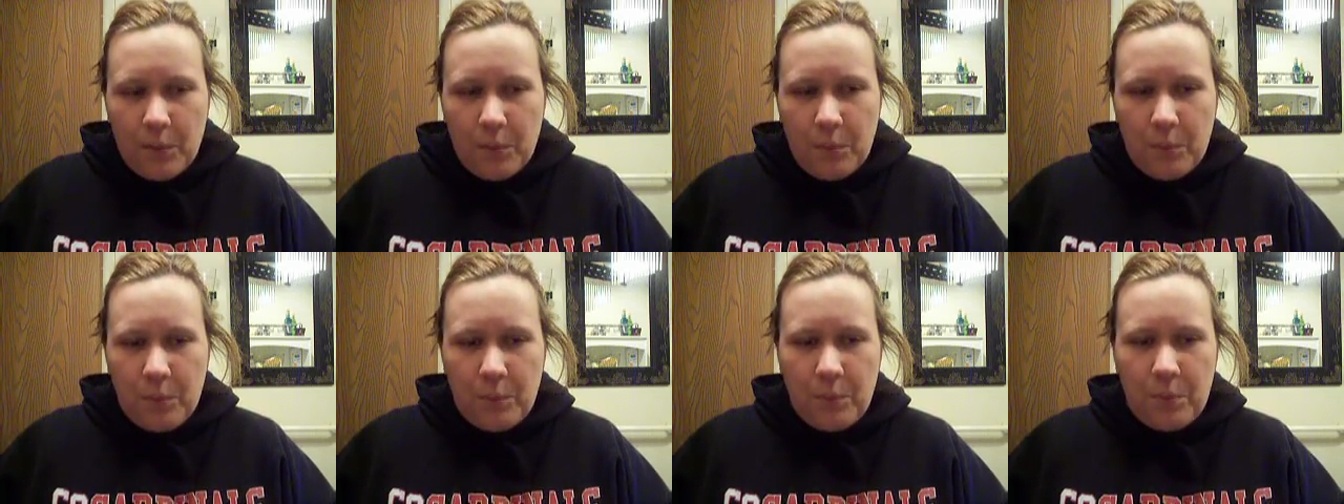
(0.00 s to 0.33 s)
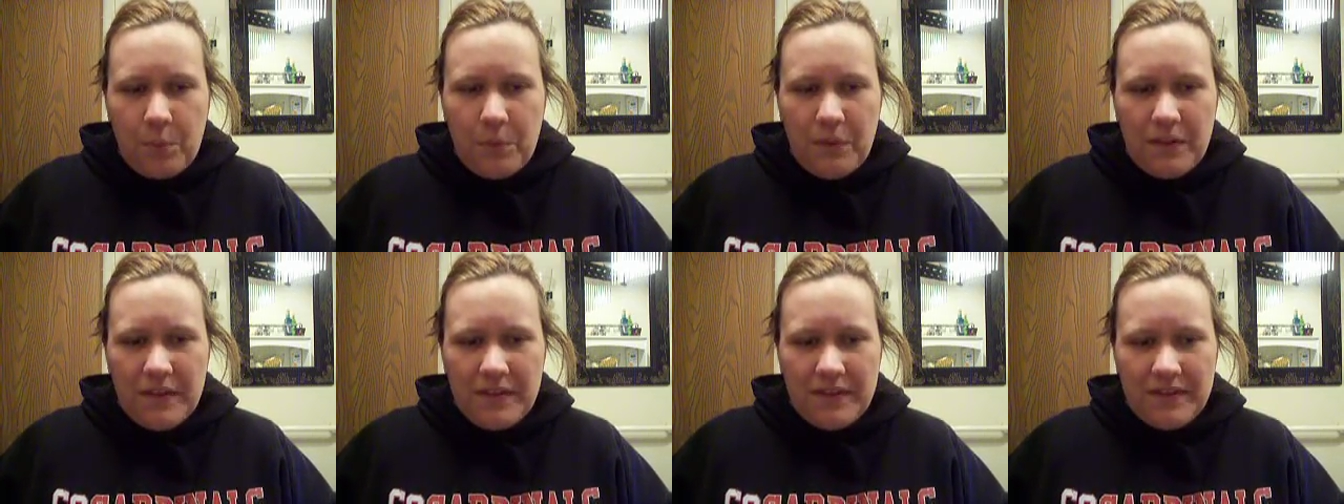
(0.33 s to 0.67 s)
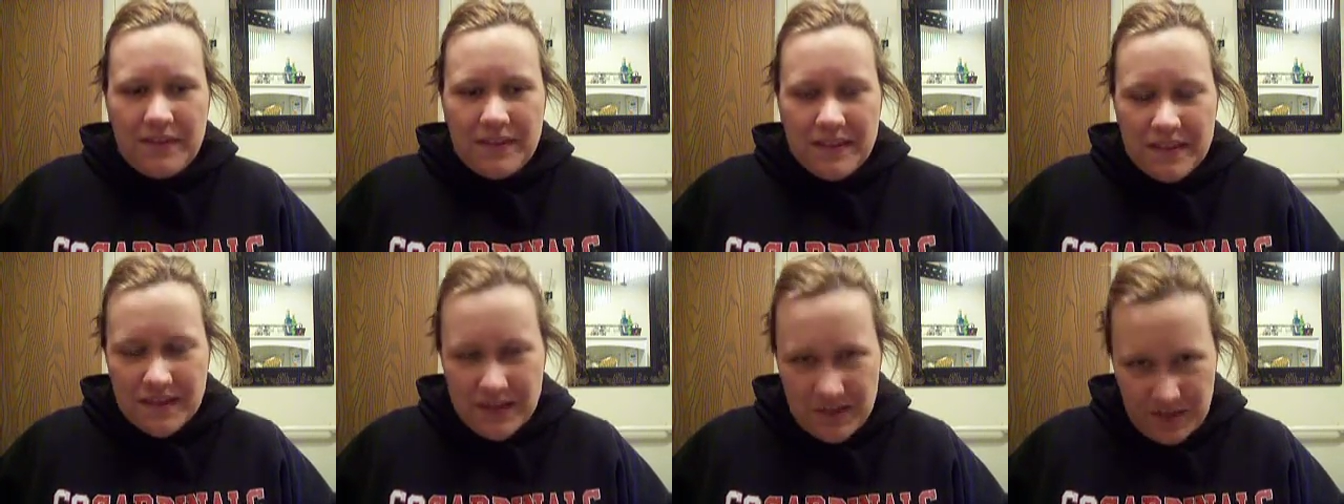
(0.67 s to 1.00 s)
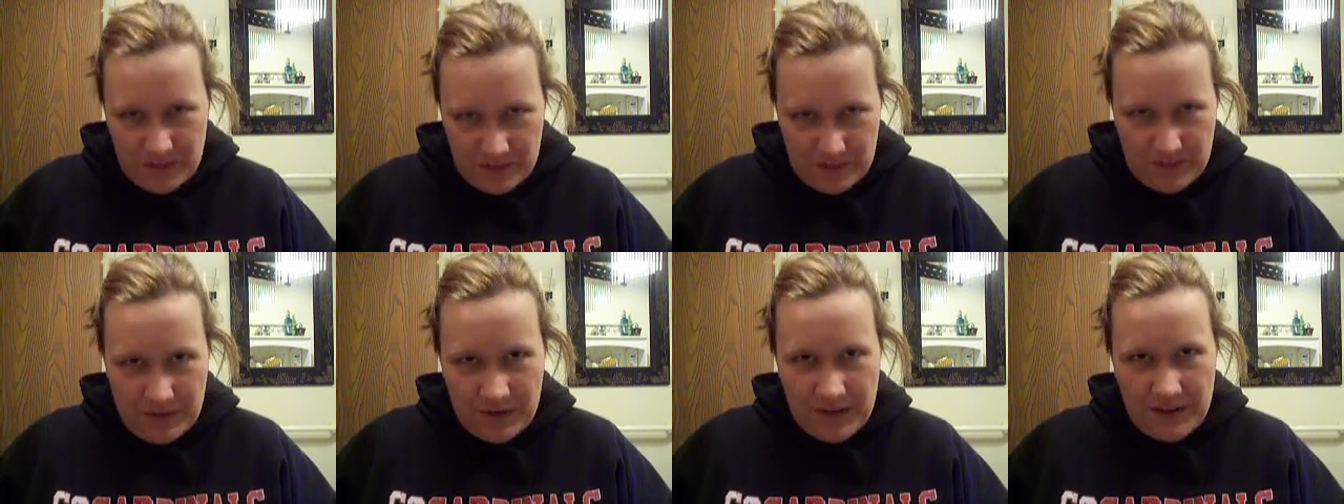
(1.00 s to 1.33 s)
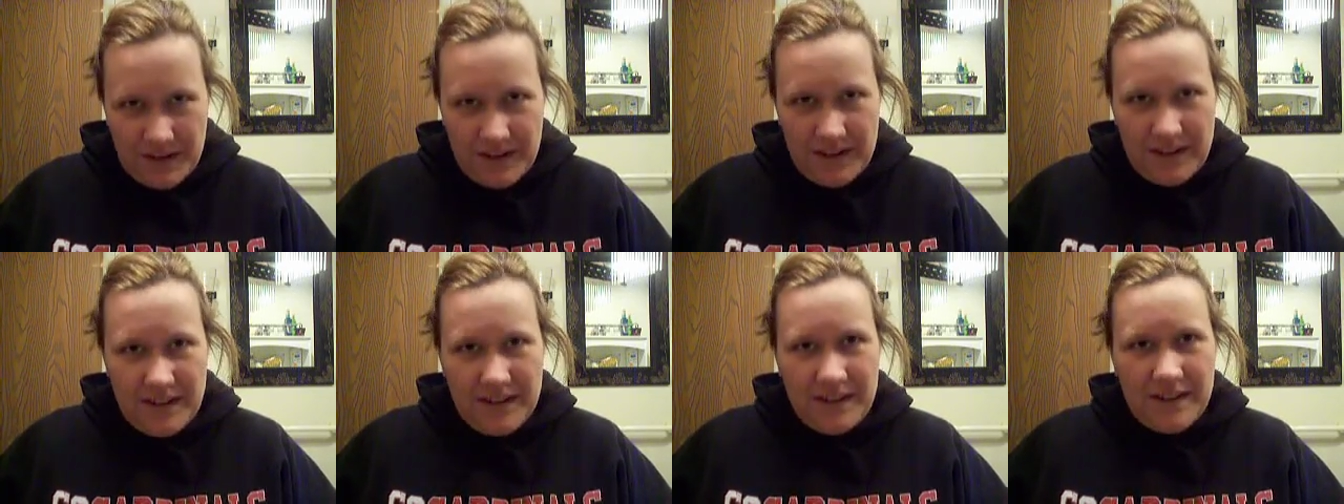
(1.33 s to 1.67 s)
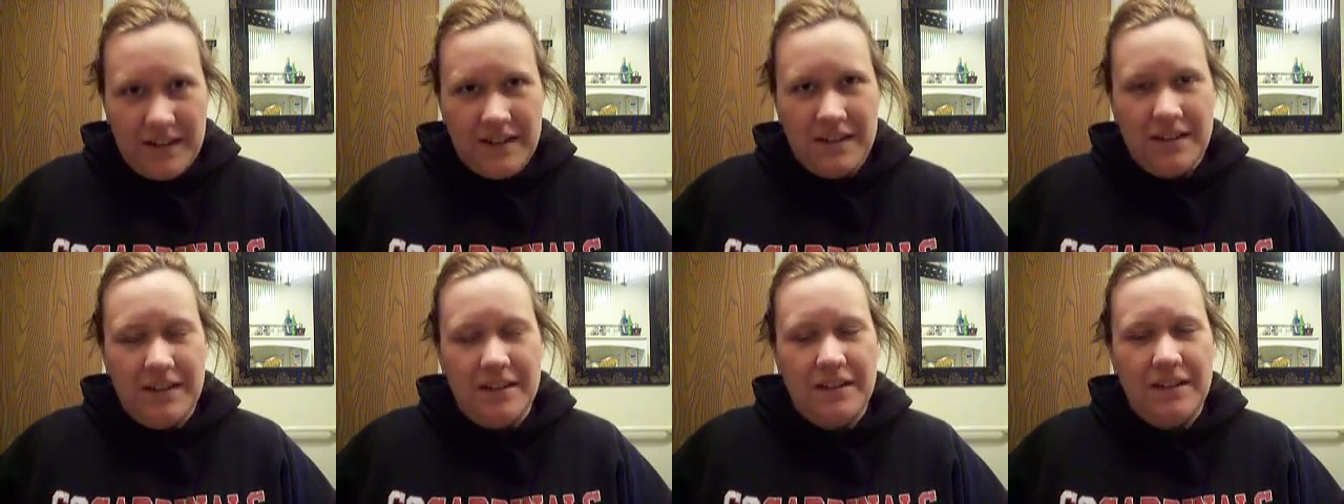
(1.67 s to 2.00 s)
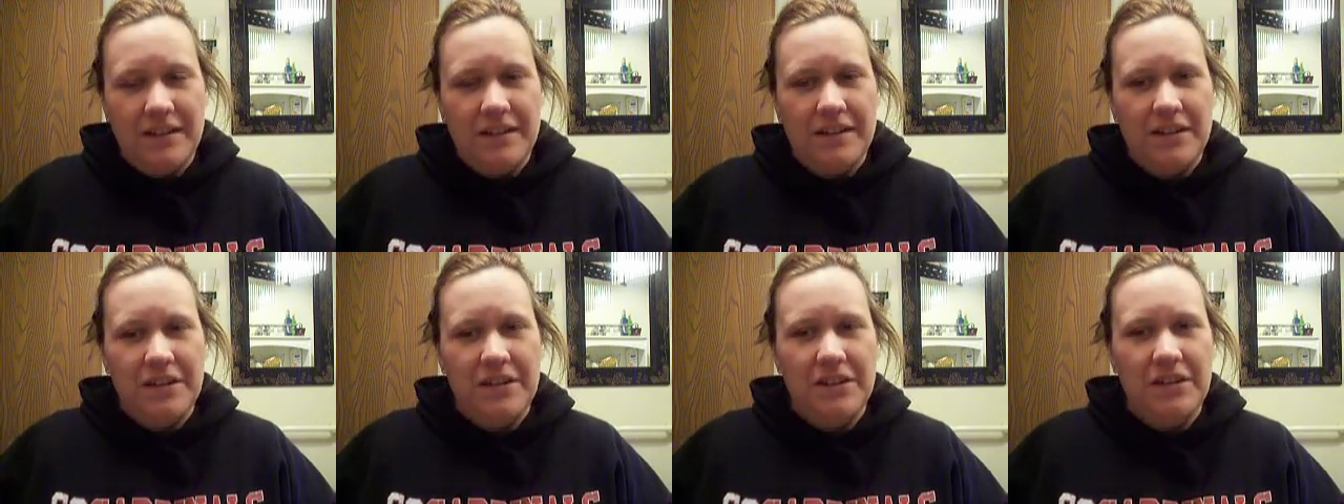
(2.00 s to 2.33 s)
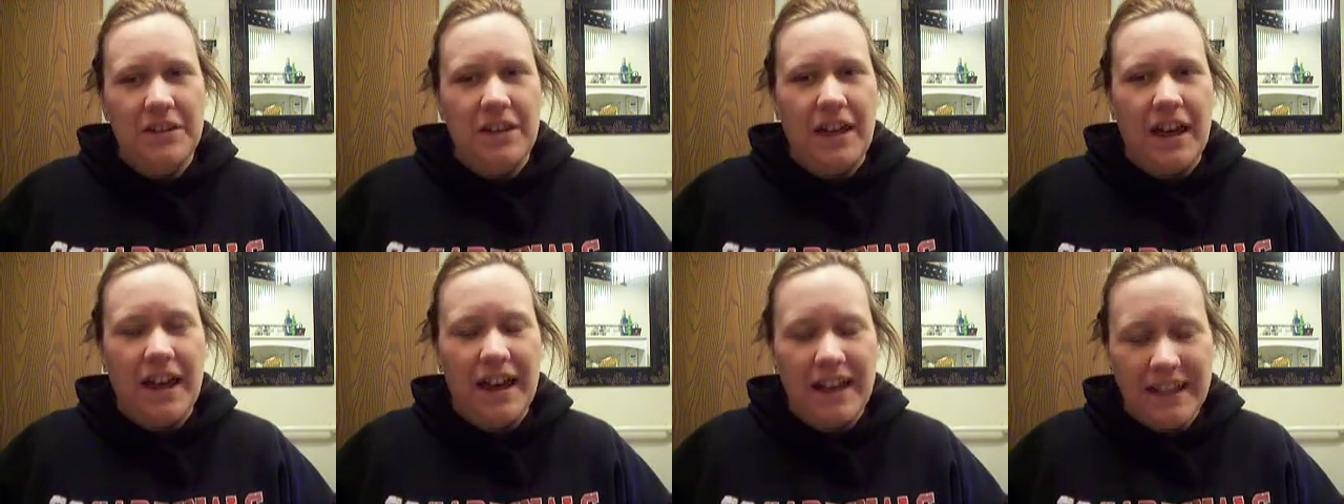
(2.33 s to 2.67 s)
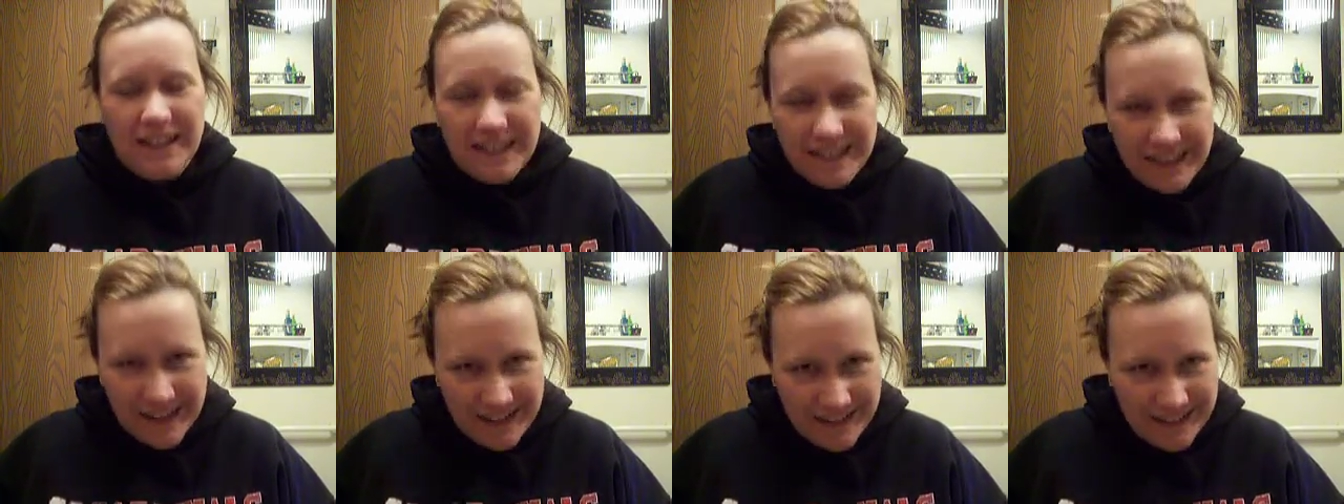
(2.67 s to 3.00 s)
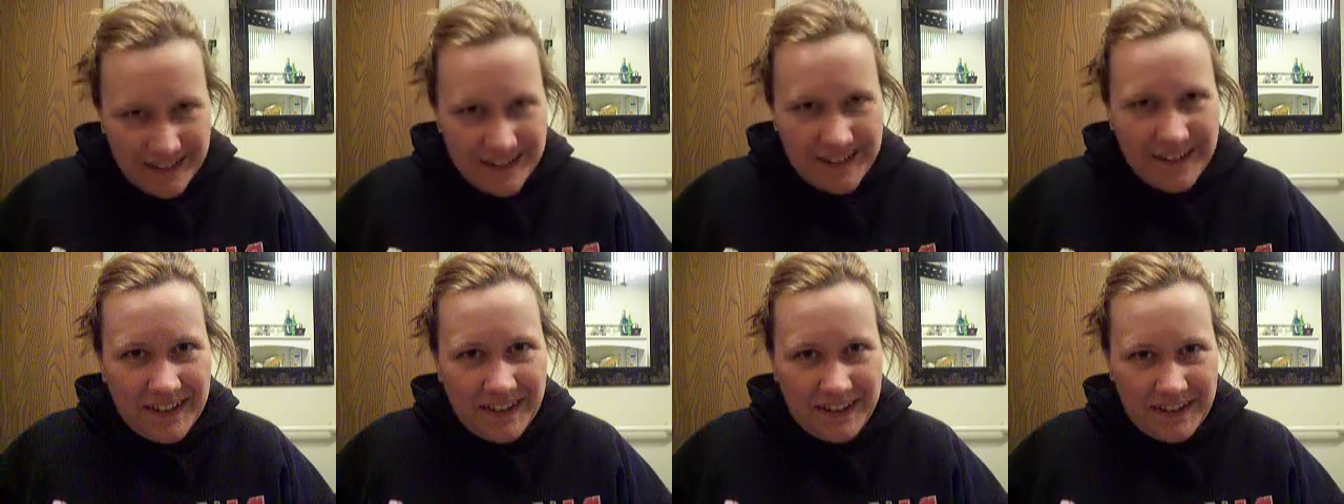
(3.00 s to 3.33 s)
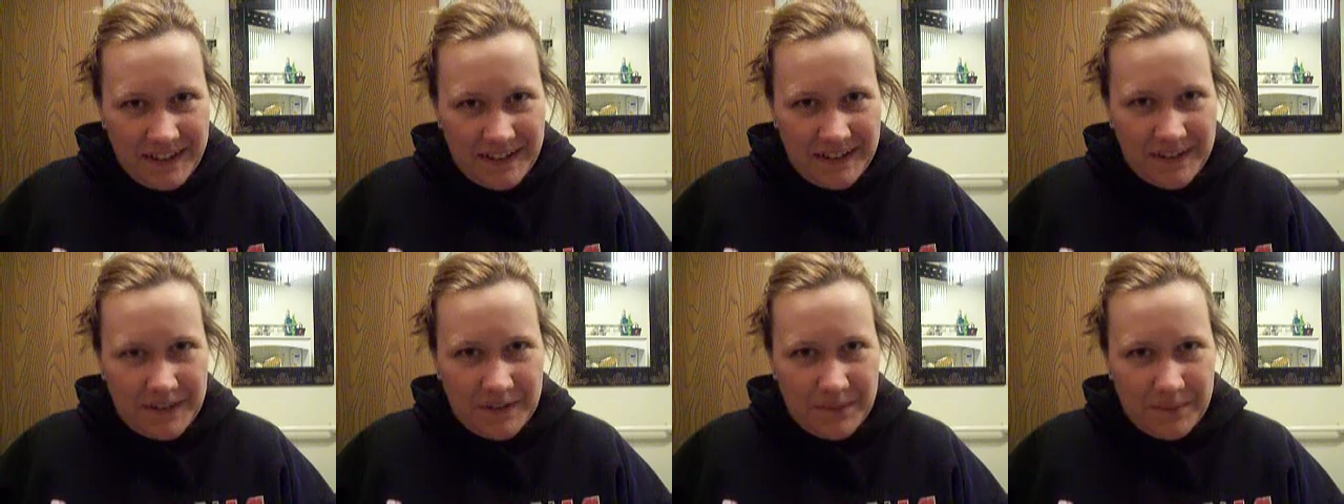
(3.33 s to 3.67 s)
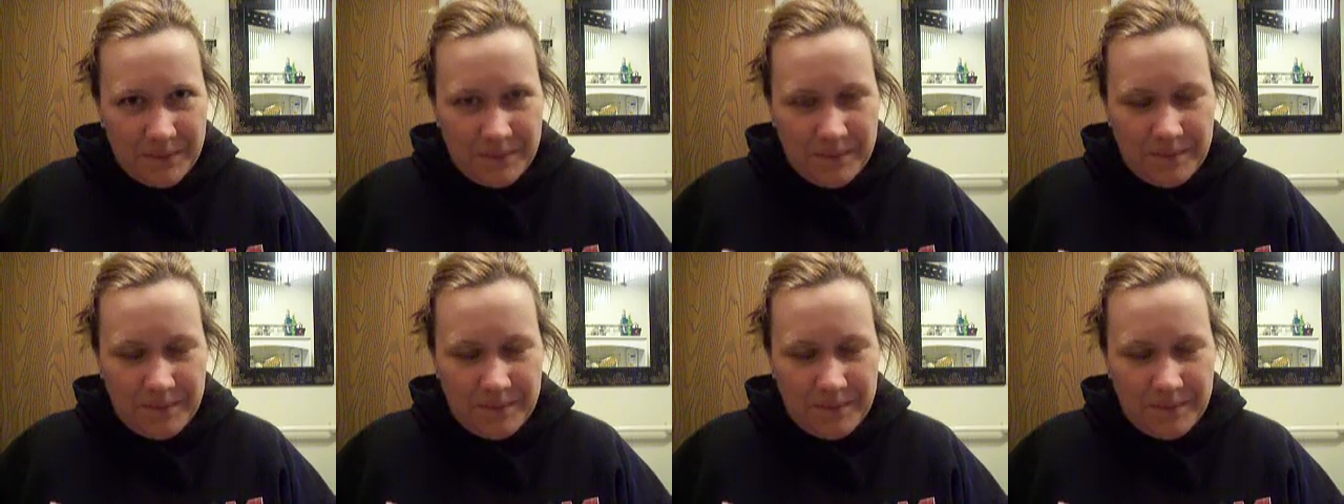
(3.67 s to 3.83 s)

with the story, late at night,